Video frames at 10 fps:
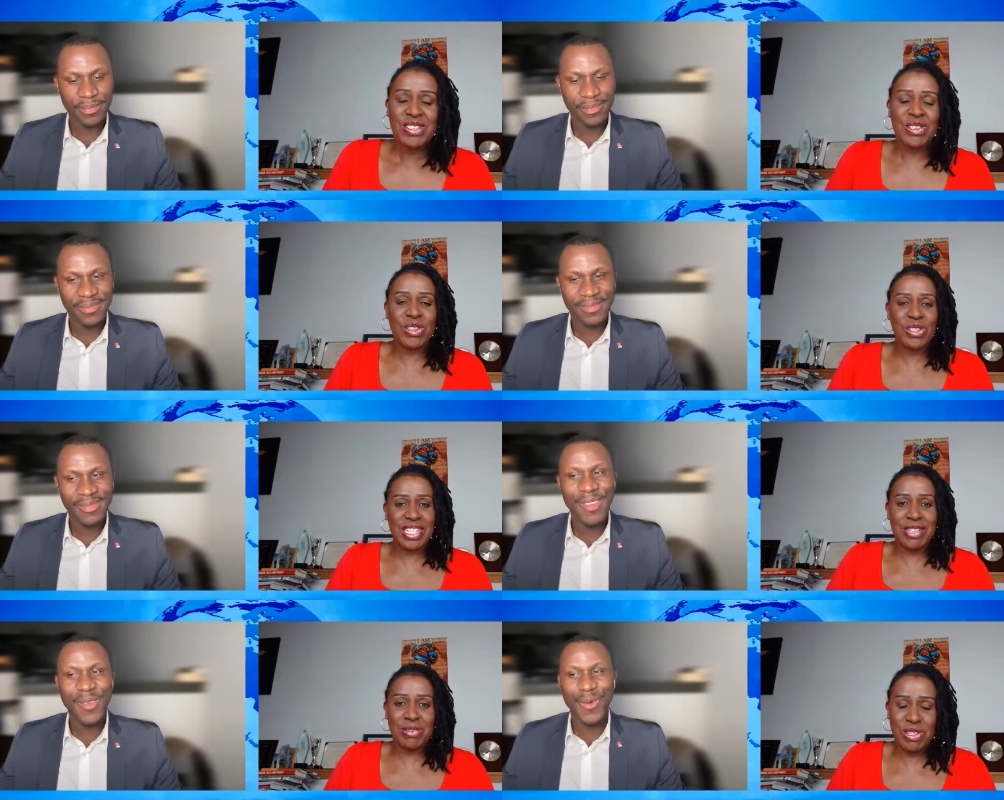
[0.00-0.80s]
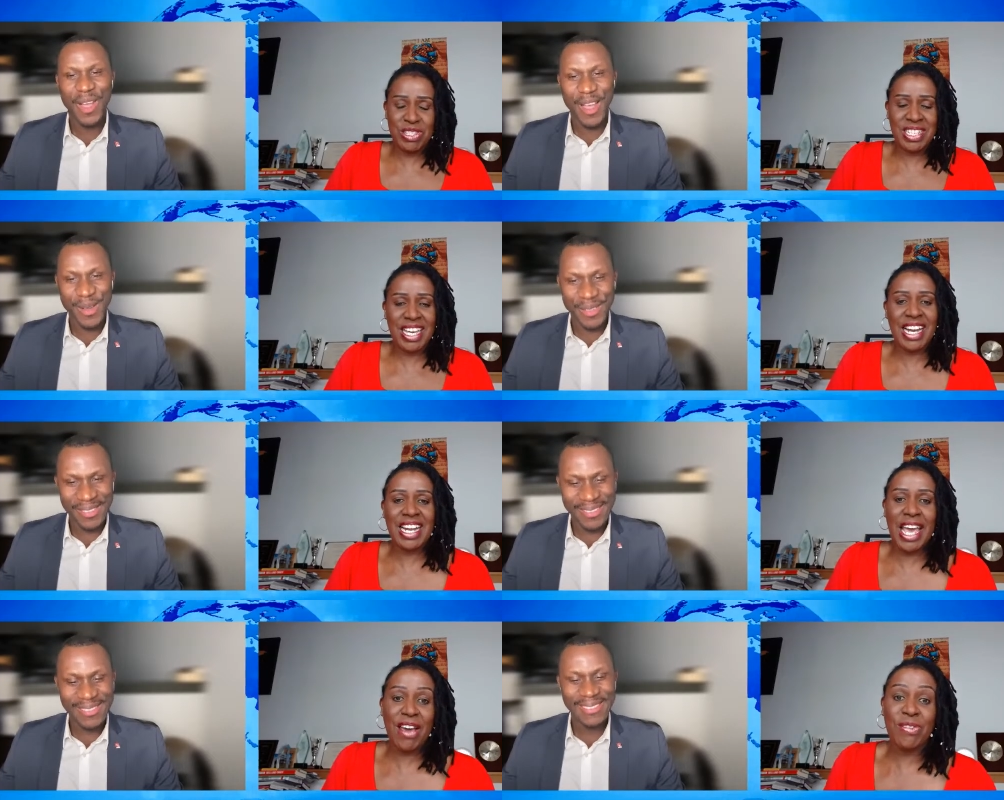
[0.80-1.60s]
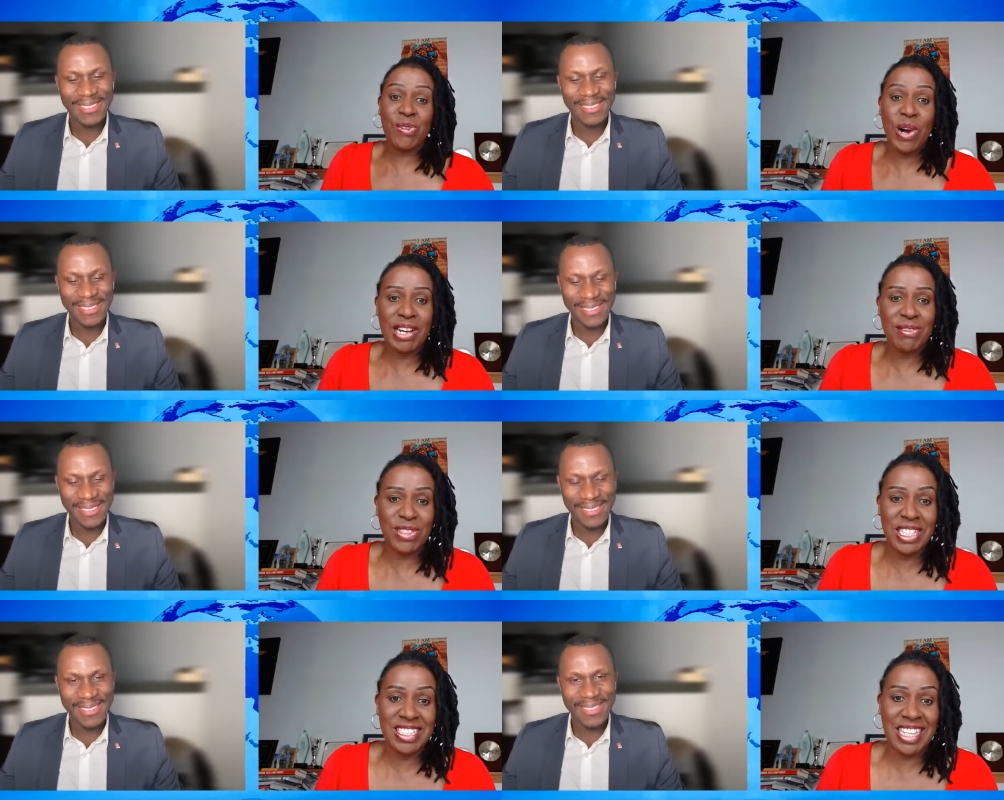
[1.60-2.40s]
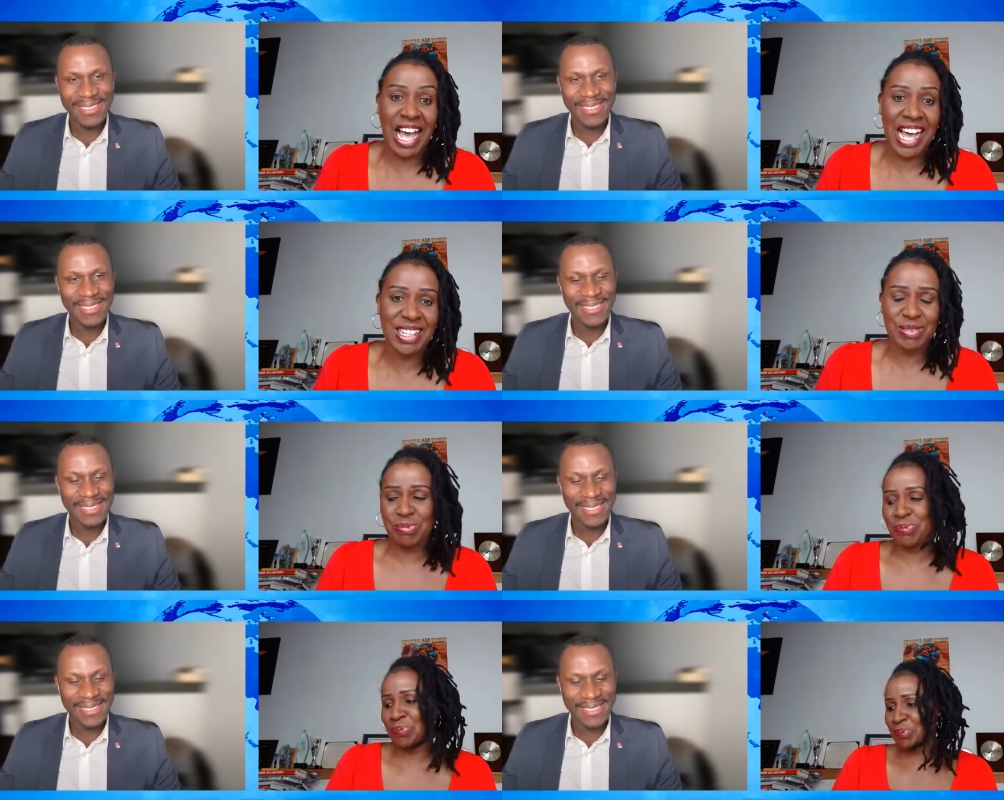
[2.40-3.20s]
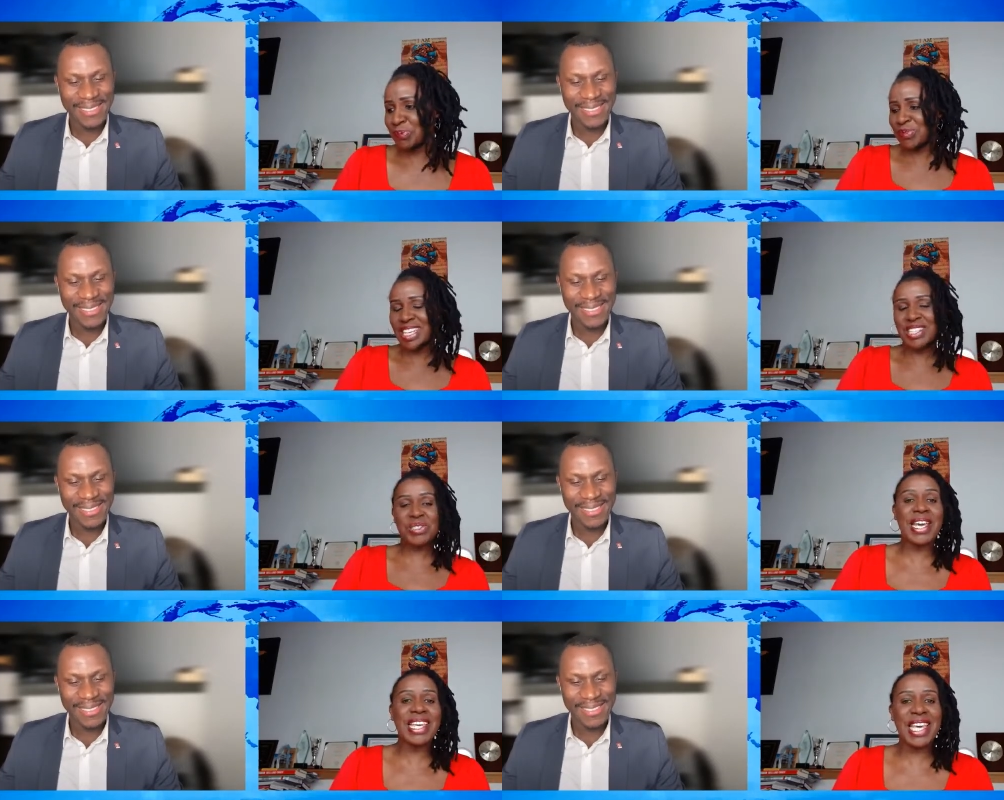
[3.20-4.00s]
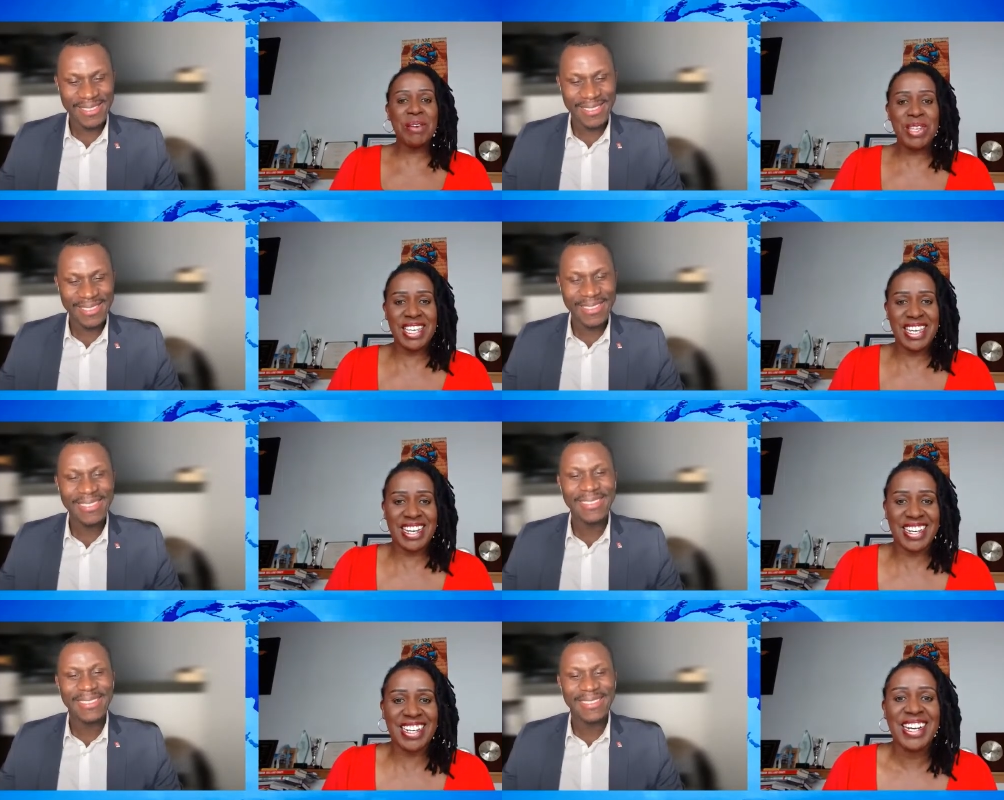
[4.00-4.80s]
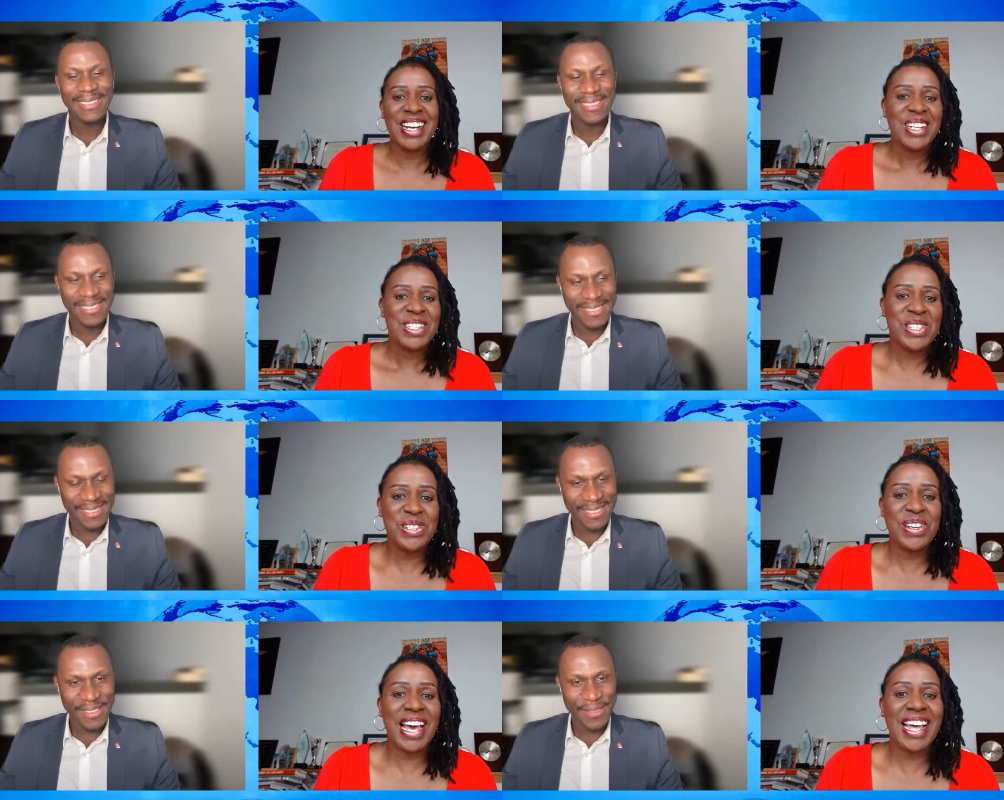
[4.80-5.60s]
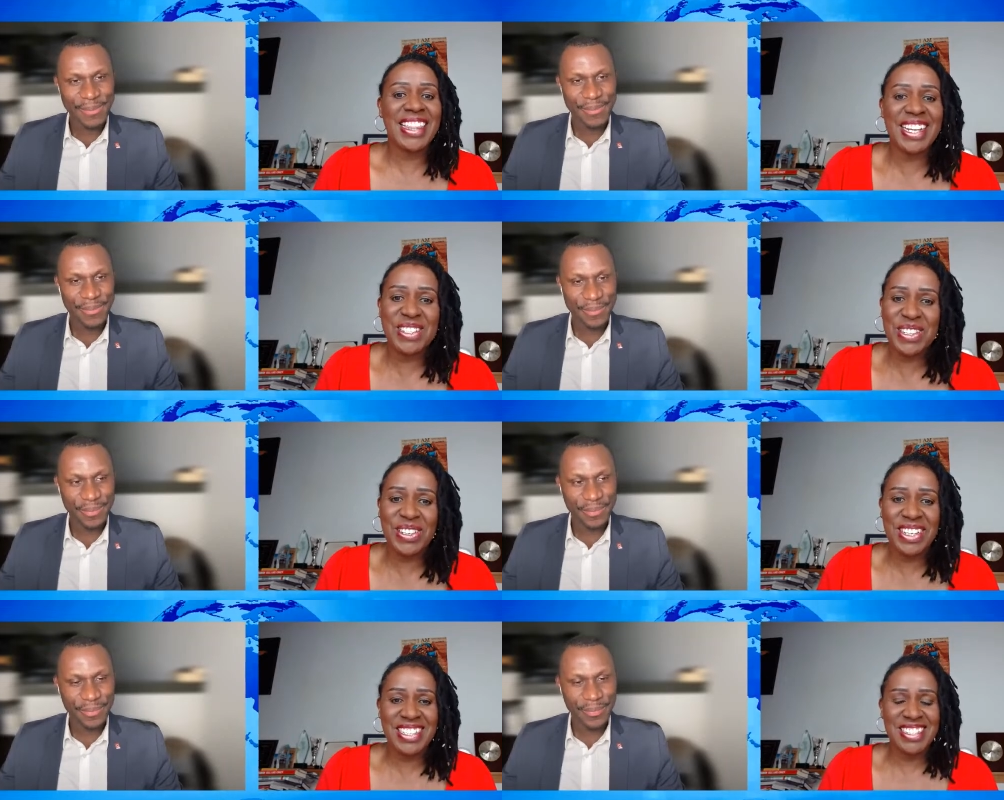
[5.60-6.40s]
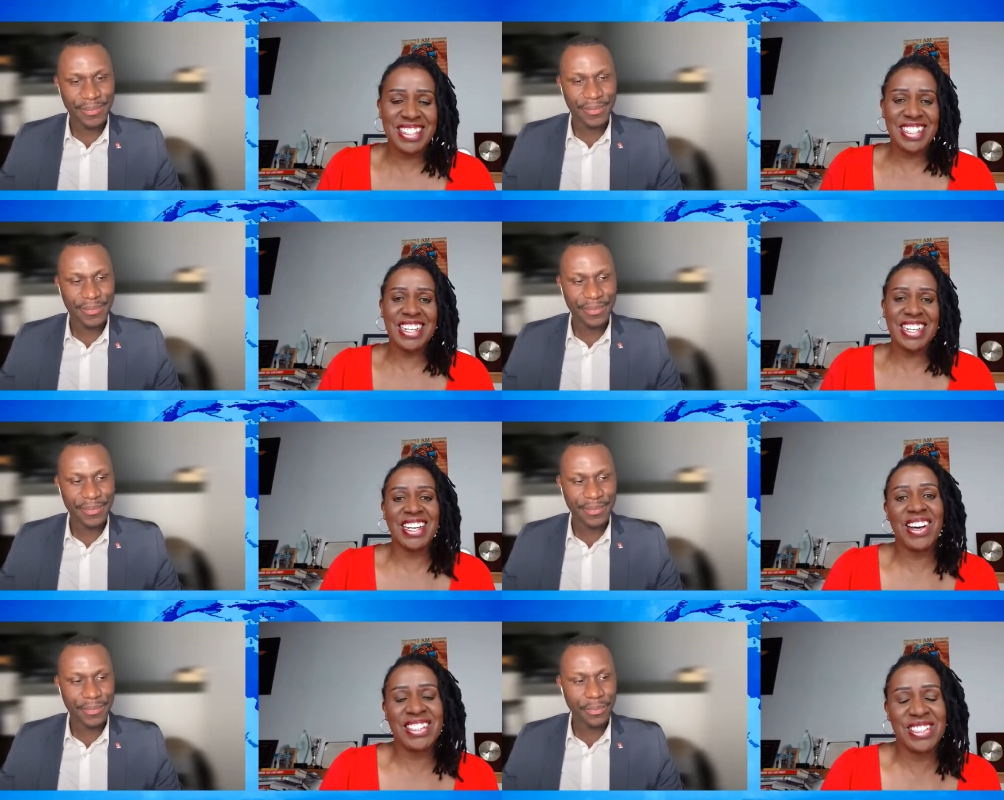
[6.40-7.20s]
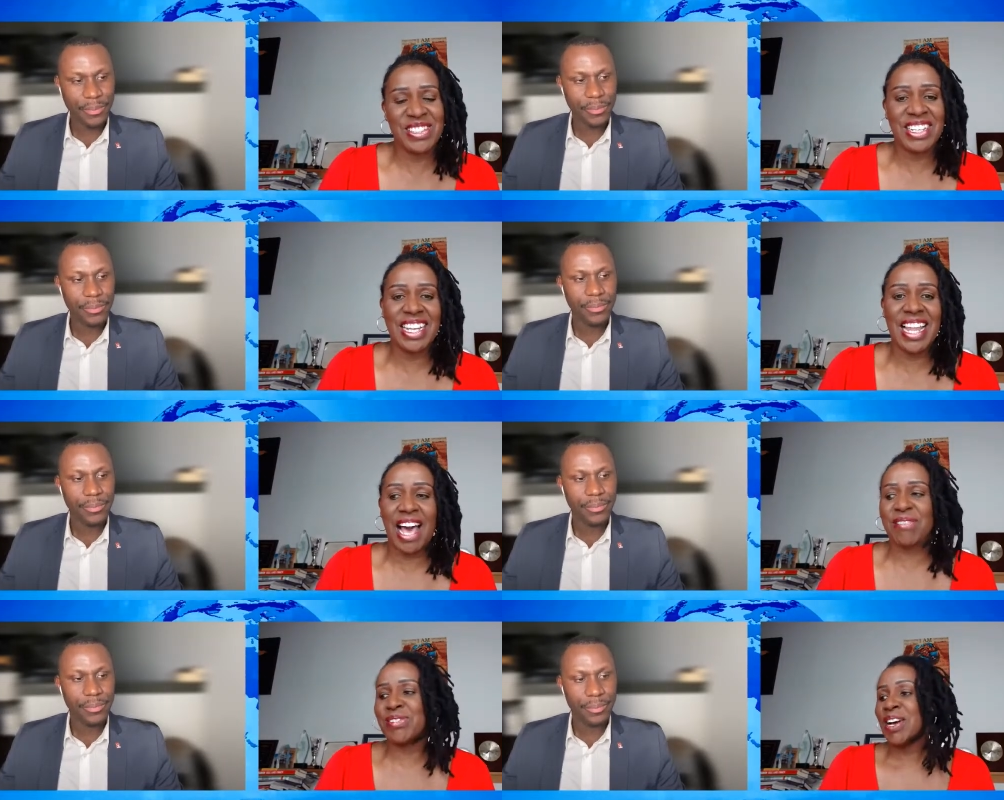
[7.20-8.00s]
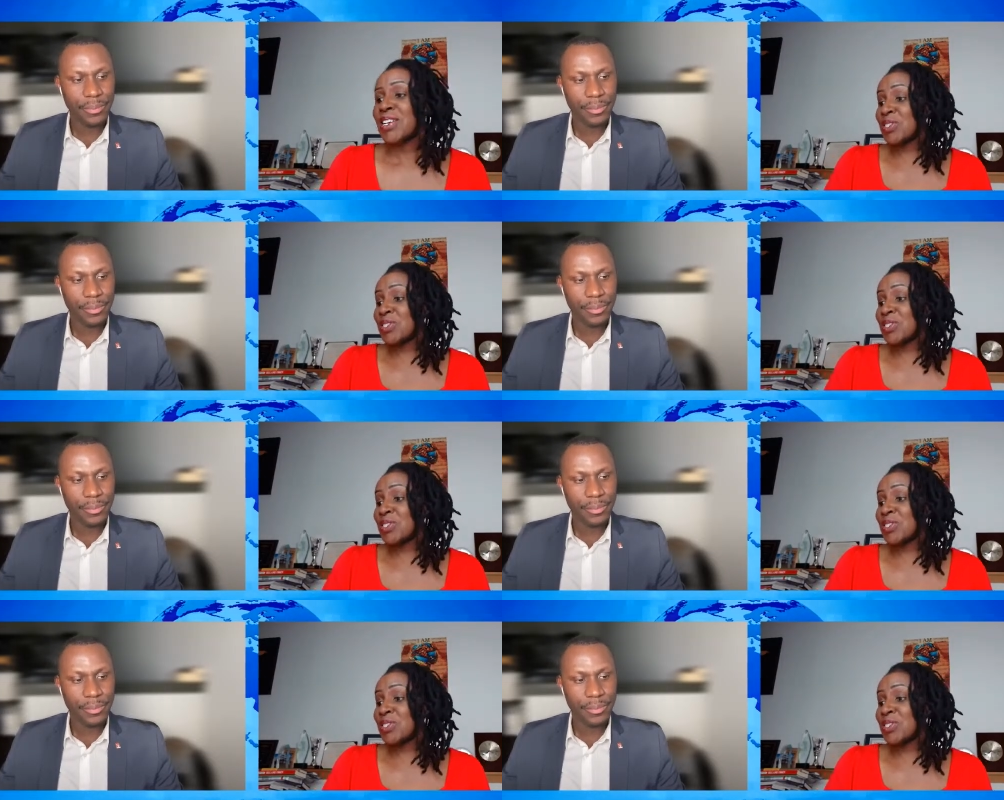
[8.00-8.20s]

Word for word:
Speaker 1: So those days we wow. used to get an F1 visa so I came here to do electrical engineering. Collins, you're gonna laugh.